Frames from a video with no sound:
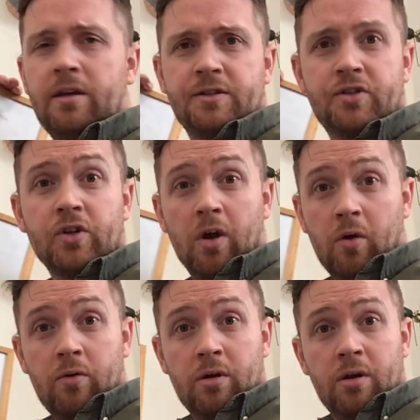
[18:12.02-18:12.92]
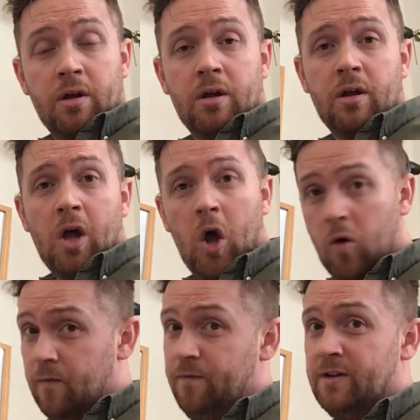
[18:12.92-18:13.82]
So,
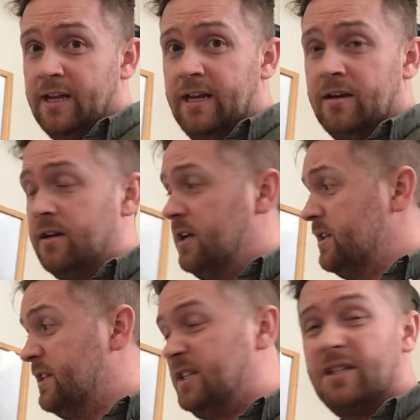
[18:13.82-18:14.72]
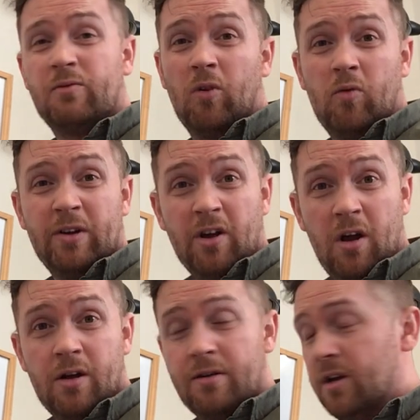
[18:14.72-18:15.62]
hopefully, this is what we
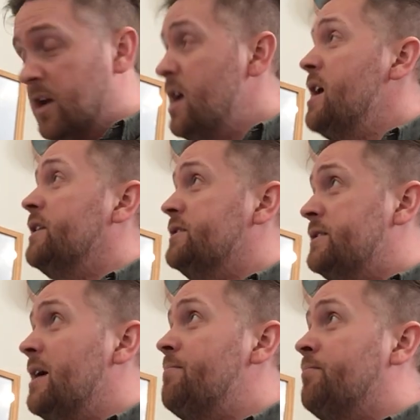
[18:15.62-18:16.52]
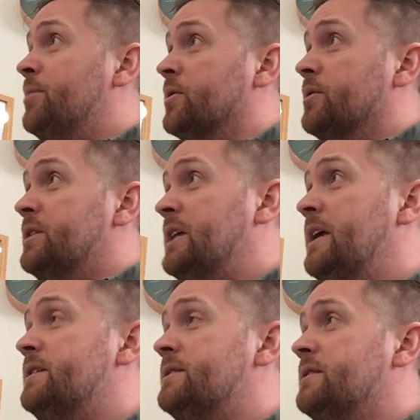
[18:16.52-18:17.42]
got. Double
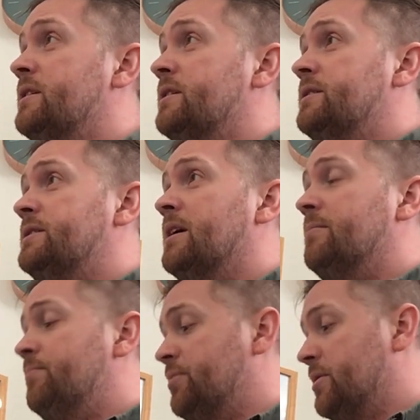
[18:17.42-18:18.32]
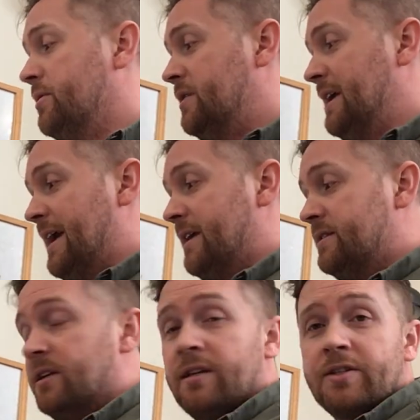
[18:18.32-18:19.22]
this, double that.